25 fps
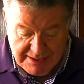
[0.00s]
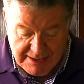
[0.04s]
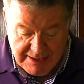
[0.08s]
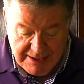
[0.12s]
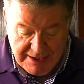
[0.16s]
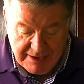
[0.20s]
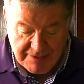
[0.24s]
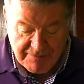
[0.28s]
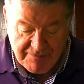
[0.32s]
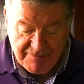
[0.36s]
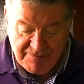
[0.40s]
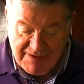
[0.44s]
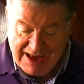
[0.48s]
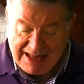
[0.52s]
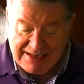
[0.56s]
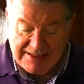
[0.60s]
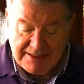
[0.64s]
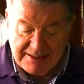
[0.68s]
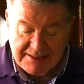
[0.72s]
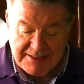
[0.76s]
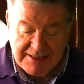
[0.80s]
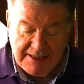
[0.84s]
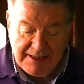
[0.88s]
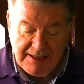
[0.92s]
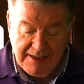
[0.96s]
and
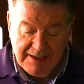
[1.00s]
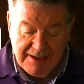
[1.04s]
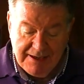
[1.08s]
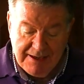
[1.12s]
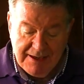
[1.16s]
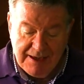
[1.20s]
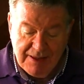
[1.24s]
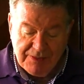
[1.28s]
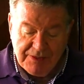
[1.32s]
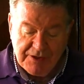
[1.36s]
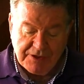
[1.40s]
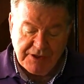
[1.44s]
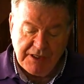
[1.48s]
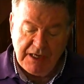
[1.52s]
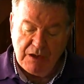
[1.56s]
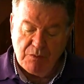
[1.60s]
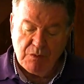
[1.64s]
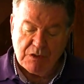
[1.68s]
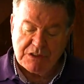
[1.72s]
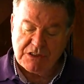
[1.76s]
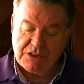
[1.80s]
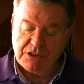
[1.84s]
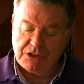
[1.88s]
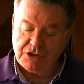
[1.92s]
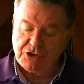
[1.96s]
vanity that he
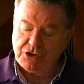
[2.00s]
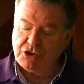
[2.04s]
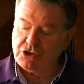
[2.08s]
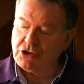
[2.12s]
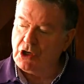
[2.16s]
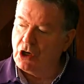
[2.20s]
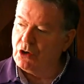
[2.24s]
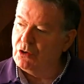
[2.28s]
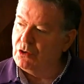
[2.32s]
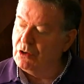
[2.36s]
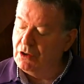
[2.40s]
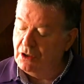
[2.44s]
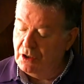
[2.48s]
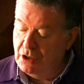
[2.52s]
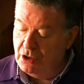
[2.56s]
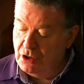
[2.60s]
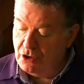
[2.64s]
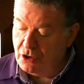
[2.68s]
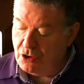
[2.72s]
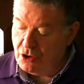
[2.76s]
was the sole